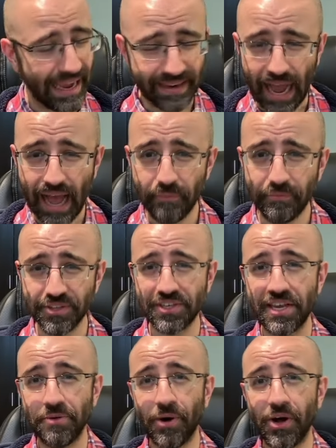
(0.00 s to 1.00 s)
and I will
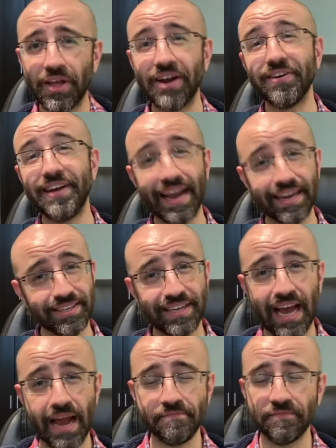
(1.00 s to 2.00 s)
see you all here next
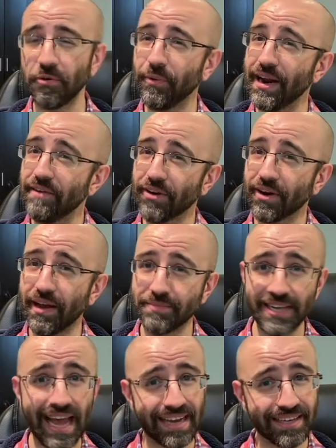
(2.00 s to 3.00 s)
time for whatever
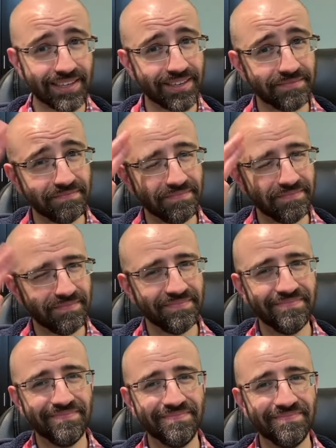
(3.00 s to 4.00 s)
comes next
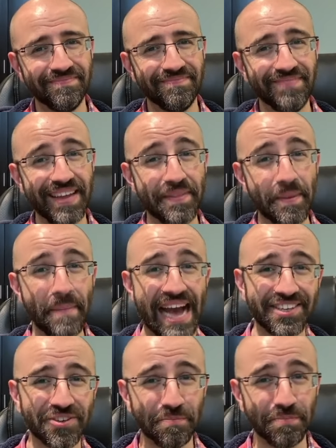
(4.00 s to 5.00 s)
in the
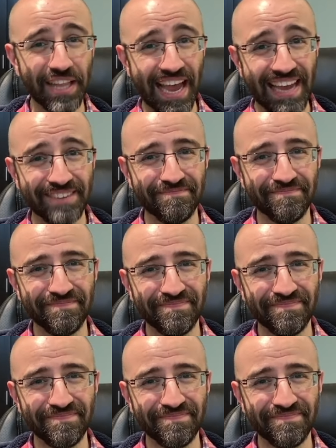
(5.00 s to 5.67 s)
master plan.